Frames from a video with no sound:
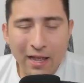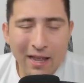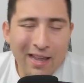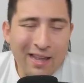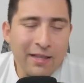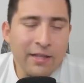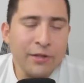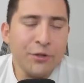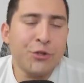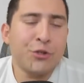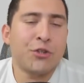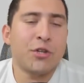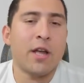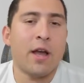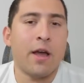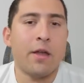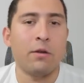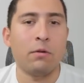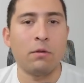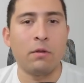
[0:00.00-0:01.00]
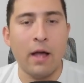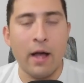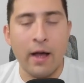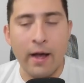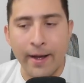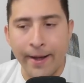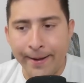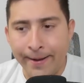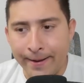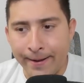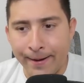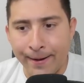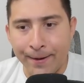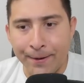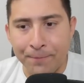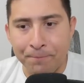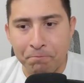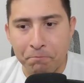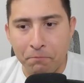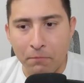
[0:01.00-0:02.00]
In this channel,
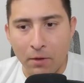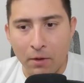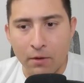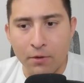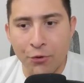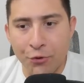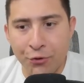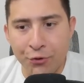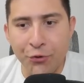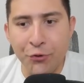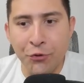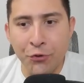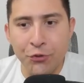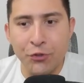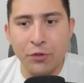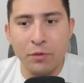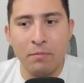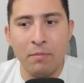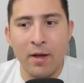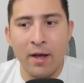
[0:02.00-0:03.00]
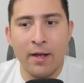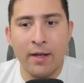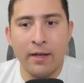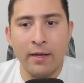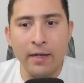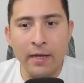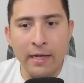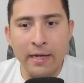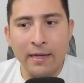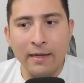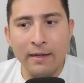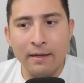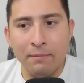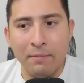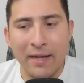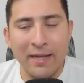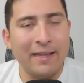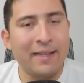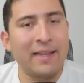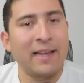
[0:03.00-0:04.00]
I use
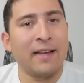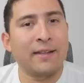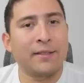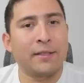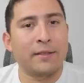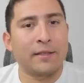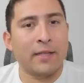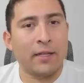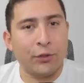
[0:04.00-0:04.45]
my guesses.